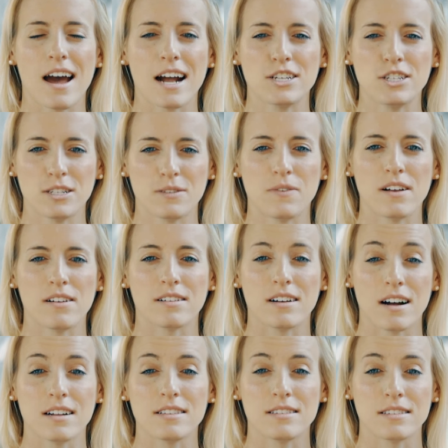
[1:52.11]
I just felt
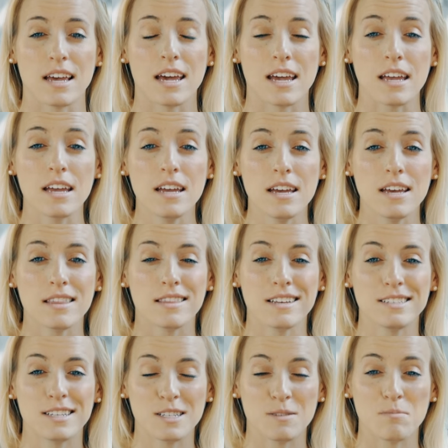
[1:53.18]
God saying,
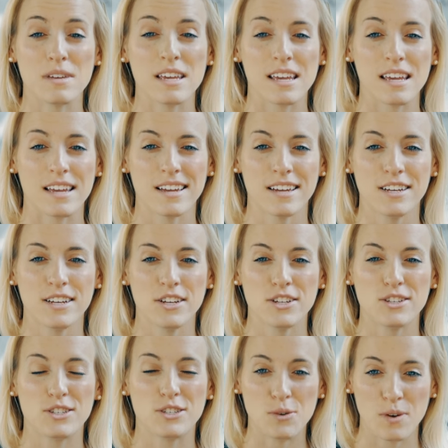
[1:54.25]
This is me
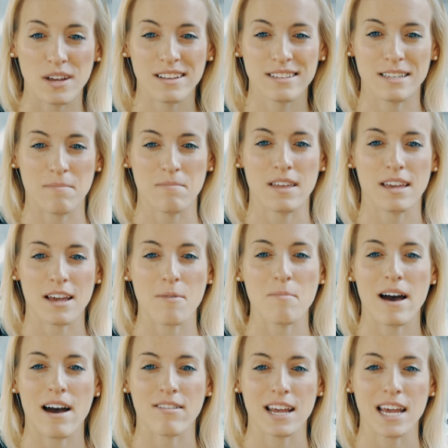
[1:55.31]
doing something
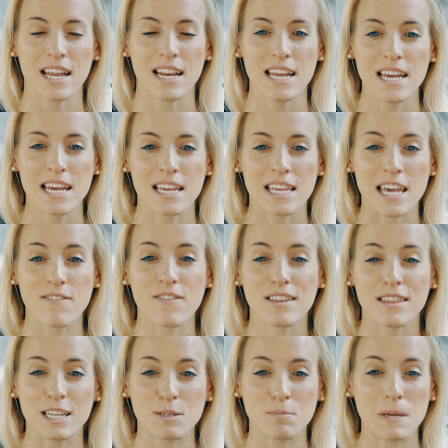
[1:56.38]
about it,
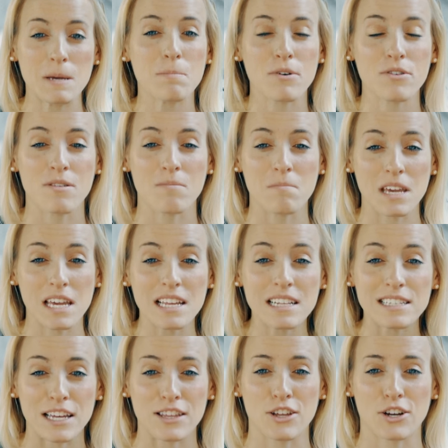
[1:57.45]
giving these people the
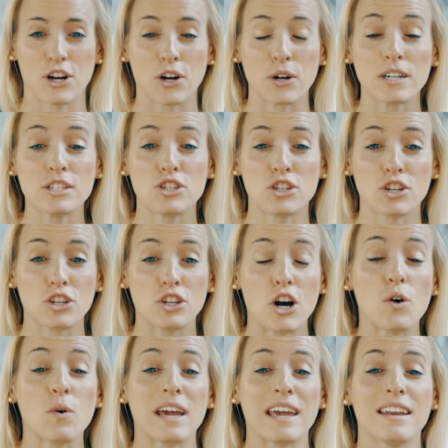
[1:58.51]
means and the courage to
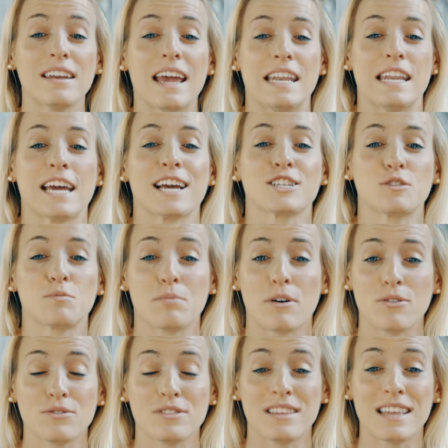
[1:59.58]
go in and
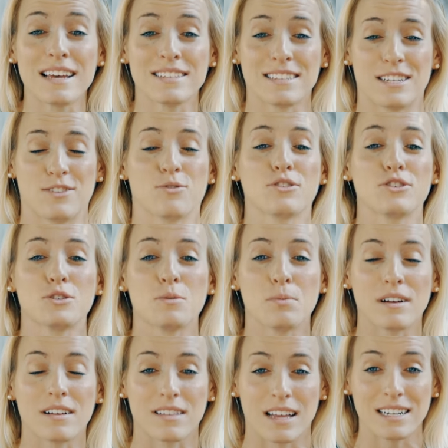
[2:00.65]
expose this in order to
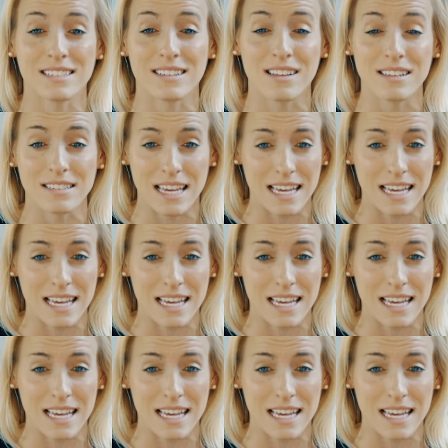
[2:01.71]
bring light to this